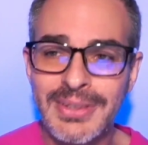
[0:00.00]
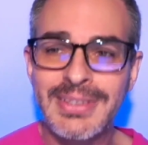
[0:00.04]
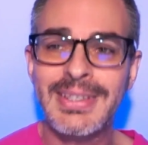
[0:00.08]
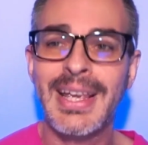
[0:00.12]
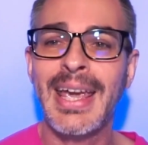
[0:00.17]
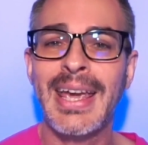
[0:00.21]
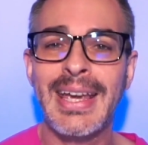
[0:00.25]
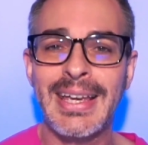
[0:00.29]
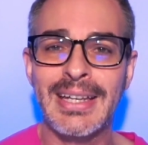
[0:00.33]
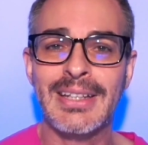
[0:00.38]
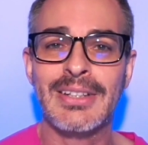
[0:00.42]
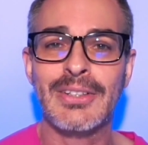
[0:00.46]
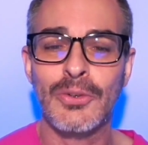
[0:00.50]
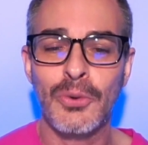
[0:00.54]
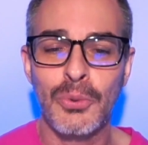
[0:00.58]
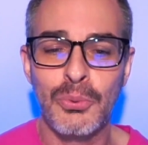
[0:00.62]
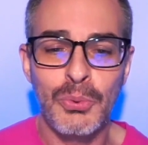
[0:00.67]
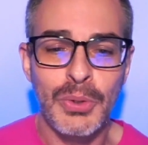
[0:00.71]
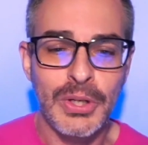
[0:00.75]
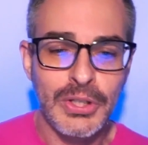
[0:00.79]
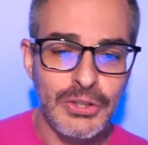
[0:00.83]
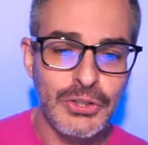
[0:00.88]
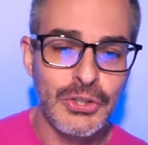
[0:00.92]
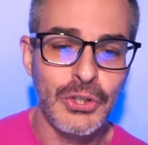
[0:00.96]
take it.
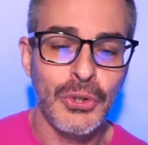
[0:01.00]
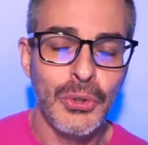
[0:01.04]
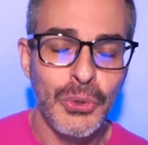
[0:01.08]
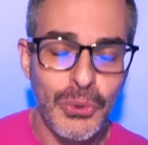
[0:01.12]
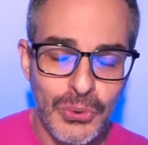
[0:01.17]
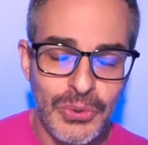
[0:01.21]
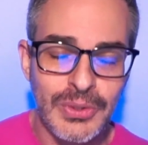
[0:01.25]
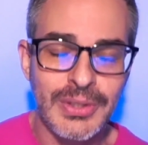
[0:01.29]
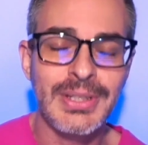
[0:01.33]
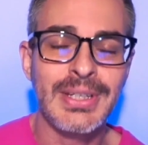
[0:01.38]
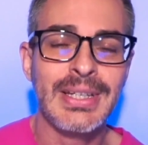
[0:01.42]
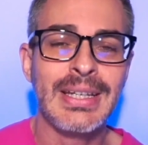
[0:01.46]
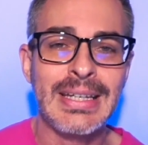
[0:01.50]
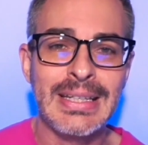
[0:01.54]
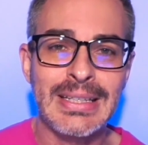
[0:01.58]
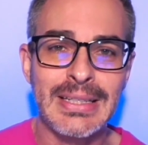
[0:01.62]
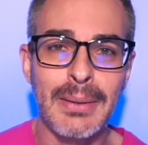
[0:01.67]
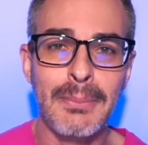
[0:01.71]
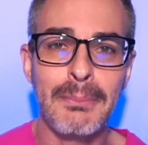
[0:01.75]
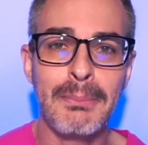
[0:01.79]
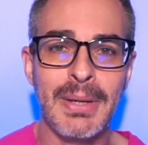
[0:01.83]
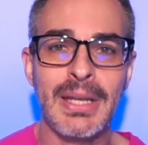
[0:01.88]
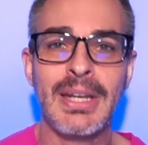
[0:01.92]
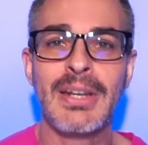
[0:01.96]
We do need
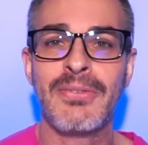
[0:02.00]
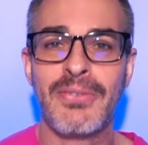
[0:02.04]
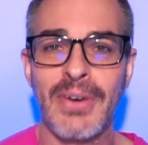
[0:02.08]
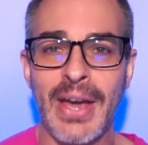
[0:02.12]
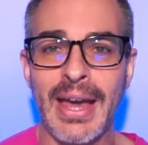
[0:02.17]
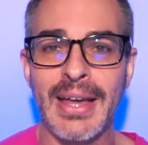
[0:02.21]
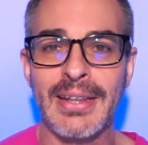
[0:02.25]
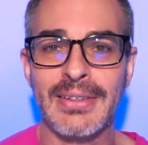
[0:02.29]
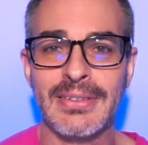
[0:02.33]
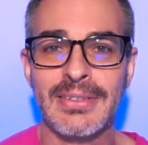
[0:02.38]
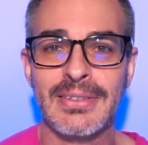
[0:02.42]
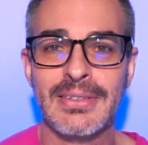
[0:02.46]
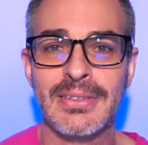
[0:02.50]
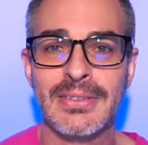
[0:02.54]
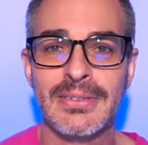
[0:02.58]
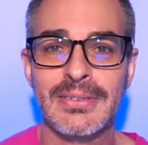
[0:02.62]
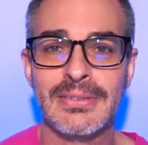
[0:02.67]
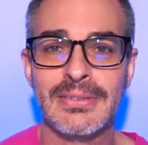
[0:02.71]
minivans.